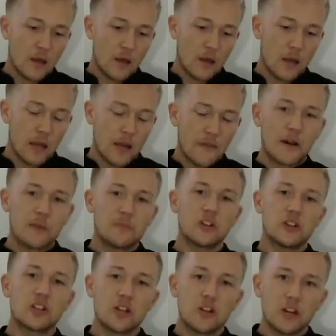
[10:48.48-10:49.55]
If I'm
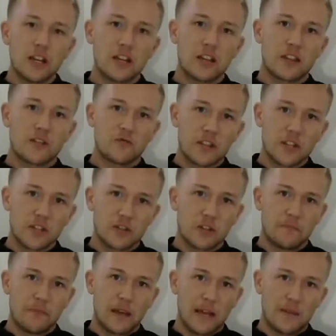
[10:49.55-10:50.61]
just looking at the
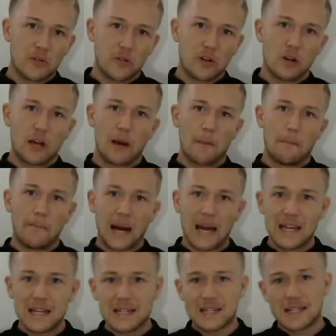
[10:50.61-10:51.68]
research paper by
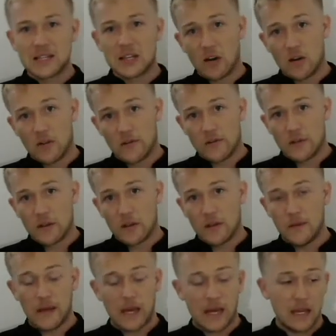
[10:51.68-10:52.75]
itself,
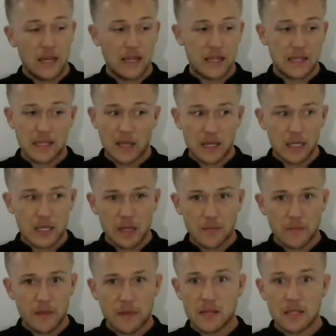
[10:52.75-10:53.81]
then it's not
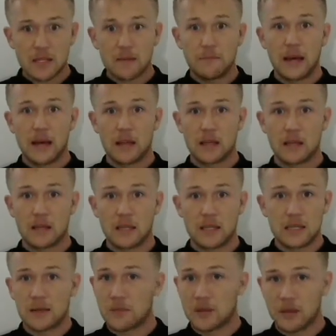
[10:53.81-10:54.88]
something that's compelling. It's
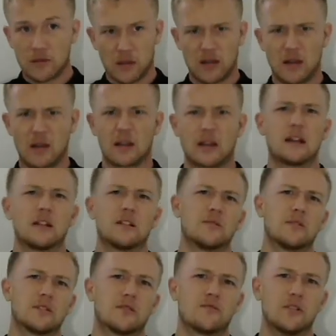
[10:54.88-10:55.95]
something, oh, I got to do
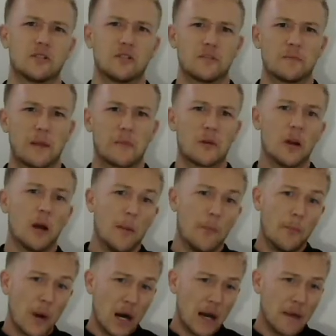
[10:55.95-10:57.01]
this research paper.
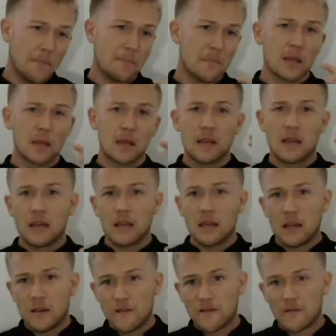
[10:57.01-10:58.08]
But
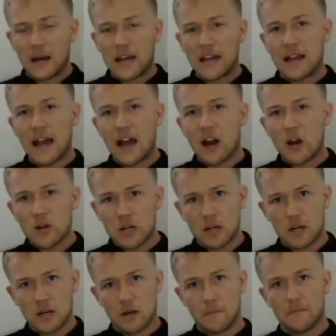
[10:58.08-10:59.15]
if my
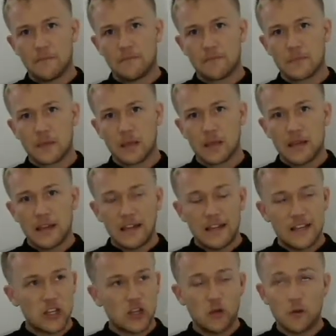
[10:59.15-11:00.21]
outcome
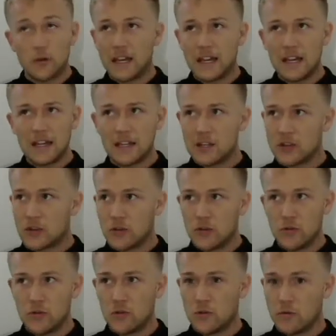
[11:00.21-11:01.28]
is to get
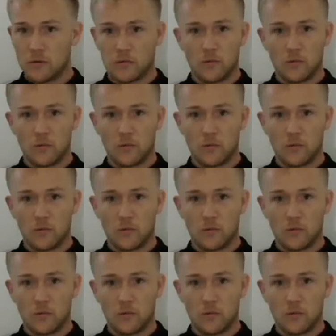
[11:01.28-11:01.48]
into